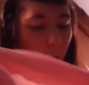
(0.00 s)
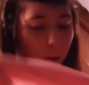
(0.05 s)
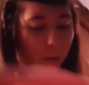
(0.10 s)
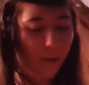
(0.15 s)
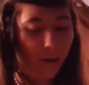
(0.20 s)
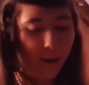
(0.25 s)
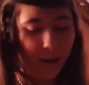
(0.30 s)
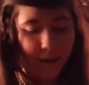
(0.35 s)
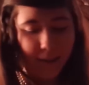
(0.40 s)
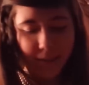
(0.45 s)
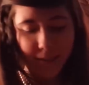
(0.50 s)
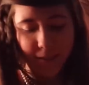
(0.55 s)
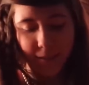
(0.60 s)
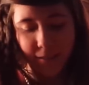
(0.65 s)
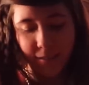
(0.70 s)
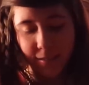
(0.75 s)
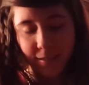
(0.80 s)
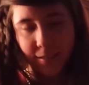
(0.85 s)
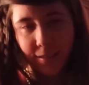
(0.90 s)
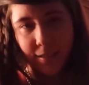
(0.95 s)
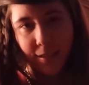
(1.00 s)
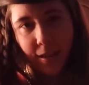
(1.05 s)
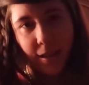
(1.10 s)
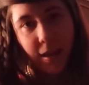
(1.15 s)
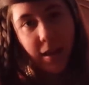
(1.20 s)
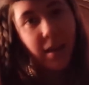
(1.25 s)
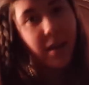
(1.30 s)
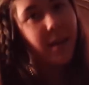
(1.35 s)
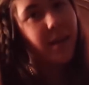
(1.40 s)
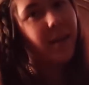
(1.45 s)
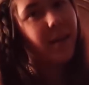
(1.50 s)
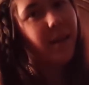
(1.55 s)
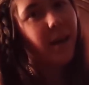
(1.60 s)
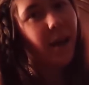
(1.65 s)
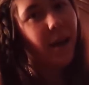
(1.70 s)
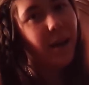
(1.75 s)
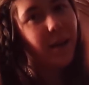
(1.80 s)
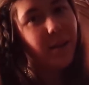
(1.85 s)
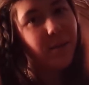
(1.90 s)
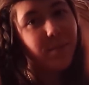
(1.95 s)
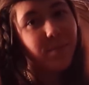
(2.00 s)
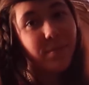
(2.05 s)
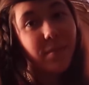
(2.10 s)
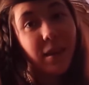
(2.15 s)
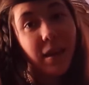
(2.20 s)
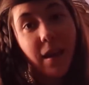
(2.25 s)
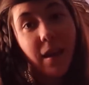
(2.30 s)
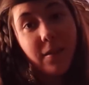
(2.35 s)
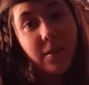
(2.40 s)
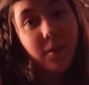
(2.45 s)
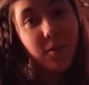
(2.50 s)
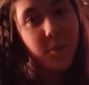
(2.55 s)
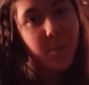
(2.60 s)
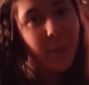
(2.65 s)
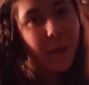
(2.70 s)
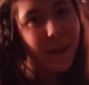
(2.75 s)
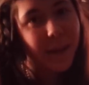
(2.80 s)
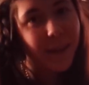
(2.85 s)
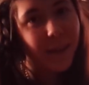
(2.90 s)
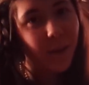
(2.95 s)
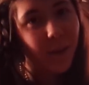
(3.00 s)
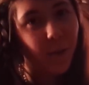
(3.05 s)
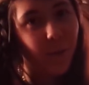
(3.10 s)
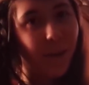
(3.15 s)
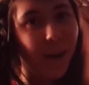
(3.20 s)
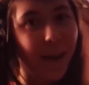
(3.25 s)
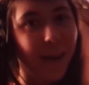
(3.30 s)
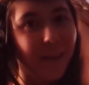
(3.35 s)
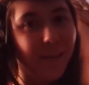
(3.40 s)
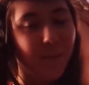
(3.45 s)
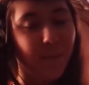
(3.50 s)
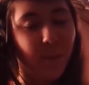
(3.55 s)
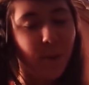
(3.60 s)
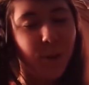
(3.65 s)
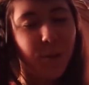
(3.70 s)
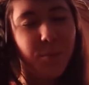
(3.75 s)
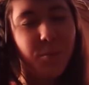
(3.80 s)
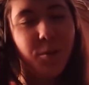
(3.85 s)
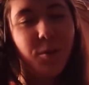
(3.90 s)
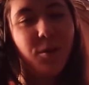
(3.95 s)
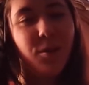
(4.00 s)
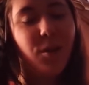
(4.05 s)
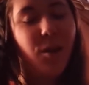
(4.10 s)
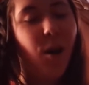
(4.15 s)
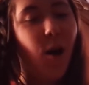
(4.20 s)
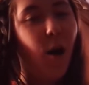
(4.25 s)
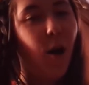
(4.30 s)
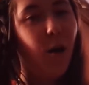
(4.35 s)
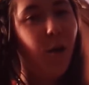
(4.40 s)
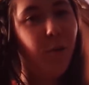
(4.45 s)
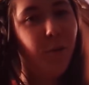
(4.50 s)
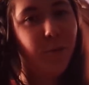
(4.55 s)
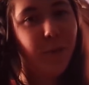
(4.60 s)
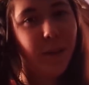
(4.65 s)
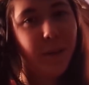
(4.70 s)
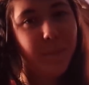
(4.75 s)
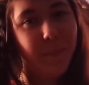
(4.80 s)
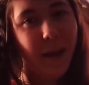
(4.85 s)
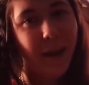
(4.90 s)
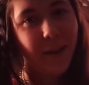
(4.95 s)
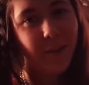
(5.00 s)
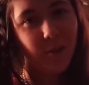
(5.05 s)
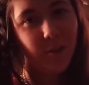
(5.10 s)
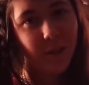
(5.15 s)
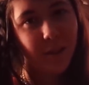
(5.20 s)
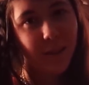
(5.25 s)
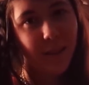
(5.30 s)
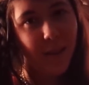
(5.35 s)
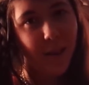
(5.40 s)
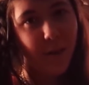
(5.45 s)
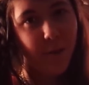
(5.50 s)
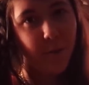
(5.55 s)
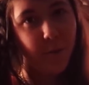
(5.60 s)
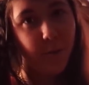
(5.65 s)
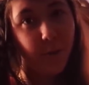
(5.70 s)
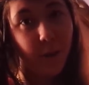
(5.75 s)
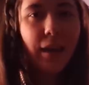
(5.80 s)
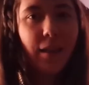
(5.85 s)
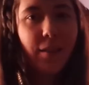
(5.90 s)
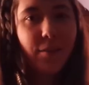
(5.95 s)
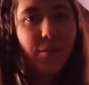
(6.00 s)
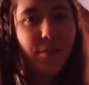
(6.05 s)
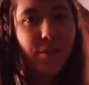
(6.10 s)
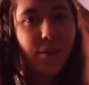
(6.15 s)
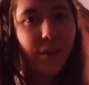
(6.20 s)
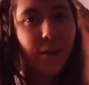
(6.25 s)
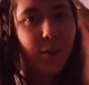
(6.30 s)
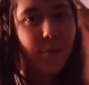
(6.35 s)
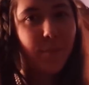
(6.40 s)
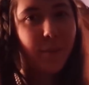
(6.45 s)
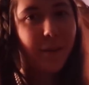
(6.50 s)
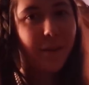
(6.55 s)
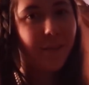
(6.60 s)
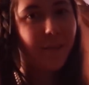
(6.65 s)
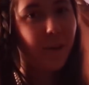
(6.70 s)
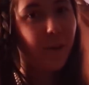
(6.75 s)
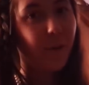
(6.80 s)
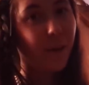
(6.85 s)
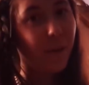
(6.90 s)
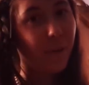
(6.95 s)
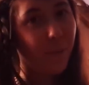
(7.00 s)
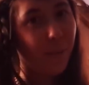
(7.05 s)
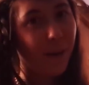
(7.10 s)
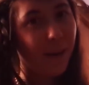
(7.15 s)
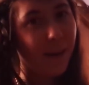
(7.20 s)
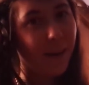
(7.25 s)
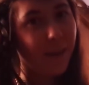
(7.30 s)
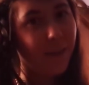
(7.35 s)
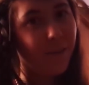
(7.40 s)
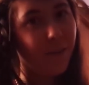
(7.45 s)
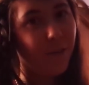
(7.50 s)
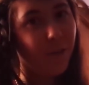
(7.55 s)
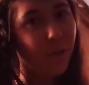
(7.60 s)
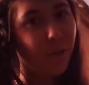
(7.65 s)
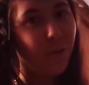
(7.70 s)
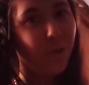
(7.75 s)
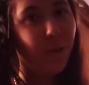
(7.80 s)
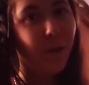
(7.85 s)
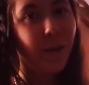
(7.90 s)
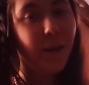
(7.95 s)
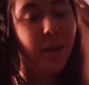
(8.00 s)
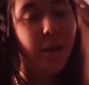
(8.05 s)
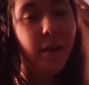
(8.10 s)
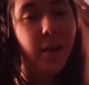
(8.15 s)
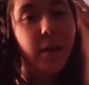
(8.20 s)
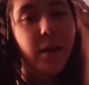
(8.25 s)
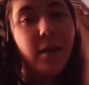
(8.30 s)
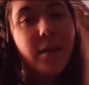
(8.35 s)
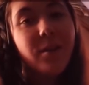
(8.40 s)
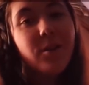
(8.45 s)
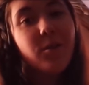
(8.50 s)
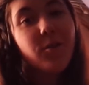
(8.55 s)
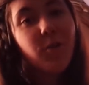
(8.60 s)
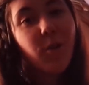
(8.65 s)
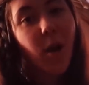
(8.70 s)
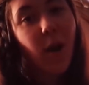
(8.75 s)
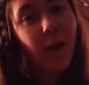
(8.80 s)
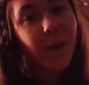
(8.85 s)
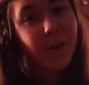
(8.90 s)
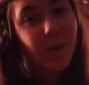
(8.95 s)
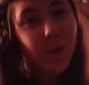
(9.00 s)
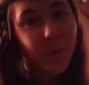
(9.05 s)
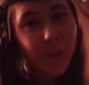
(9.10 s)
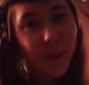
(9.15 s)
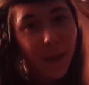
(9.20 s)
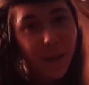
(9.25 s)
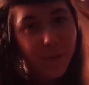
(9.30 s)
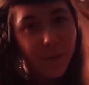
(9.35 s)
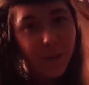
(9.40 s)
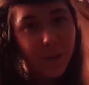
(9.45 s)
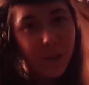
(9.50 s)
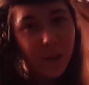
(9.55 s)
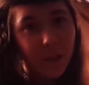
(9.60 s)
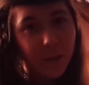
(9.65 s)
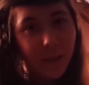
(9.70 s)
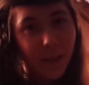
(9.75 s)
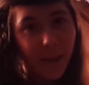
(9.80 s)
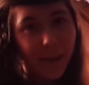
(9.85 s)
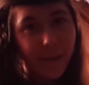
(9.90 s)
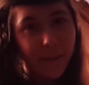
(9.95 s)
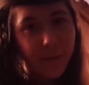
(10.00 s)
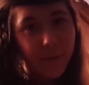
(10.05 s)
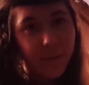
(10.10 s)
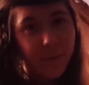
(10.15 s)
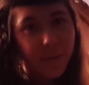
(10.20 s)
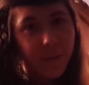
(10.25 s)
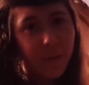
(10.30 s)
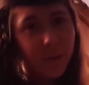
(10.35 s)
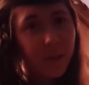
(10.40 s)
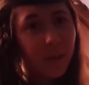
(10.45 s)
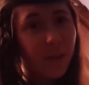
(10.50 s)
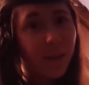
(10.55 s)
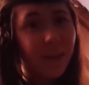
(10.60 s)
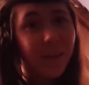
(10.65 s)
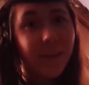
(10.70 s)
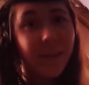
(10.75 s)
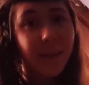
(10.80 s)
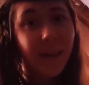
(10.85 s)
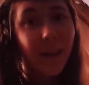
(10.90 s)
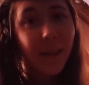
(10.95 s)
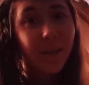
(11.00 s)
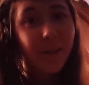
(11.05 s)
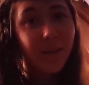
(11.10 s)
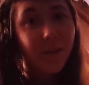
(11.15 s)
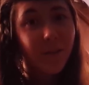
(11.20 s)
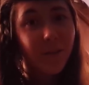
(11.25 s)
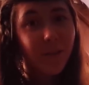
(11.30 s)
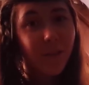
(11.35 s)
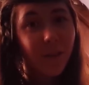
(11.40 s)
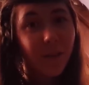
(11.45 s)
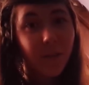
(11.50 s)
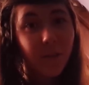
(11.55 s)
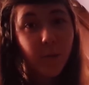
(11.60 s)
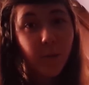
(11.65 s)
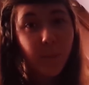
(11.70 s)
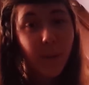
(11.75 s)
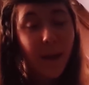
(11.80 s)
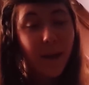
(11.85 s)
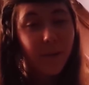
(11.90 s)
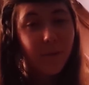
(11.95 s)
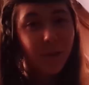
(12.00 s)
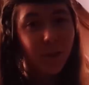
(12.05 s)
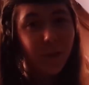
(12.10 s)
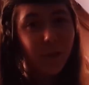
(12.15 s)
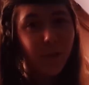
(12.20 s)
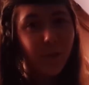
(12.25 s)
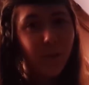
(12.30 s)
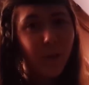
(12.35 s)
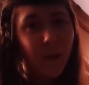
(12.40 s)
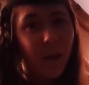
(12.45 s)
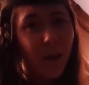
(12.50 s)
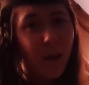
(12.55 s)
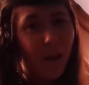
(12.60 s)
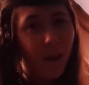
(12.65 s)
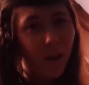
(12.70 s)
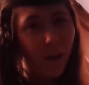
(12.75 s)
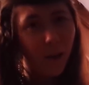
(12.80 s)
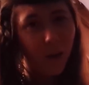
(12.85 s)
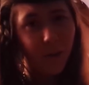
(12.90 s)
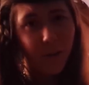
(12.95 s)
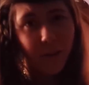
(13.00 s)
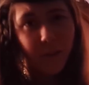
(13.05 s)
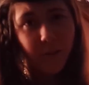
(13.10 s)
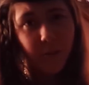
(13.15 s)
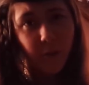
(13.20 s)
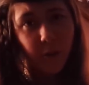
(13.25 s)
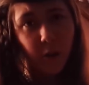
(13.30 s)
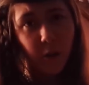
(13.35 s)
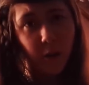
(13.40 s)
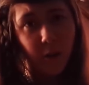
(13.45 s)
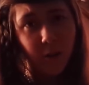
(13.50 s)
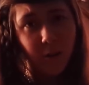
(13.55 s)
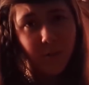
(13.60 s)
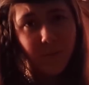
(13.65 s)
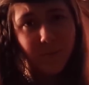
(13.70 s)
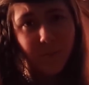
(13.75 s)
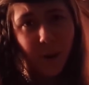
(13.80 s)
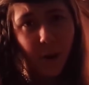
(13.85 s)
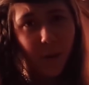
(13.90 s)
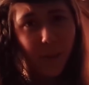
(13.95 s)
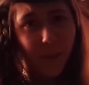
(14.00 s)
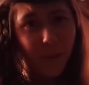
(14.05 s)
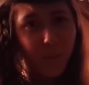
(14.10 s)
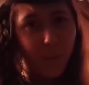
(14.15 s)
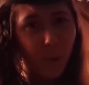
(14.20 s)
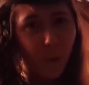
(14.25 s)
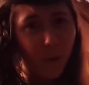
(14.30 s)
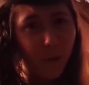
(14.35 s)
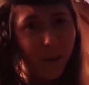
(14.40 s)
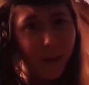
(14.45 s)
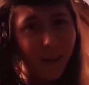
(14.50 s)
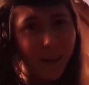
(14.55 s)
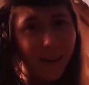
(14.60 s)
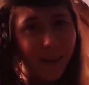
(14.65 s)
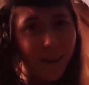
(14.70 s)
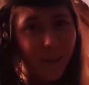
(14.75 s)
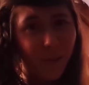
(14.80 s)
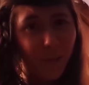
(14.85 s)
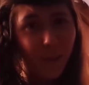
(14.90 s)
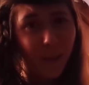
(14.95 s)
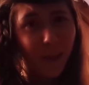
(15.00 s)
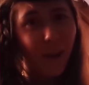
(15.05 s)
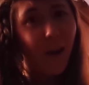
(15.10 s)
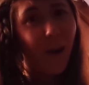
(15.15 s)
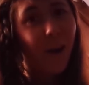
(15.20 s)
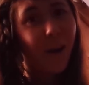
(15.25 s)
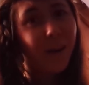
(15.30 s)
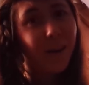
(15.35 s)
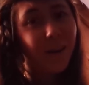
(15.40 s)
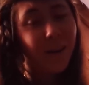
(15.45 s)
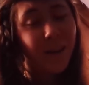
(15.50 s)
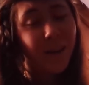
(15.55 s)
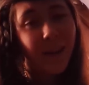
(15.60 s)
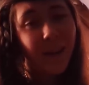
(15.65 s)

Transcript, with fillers: alright. Um, the colors pink, red, and purple all feed passion and love. Color therapy is a great way to draw new love into your life. Look at the colors that surround you. Are they dull? Are they boring? If they are,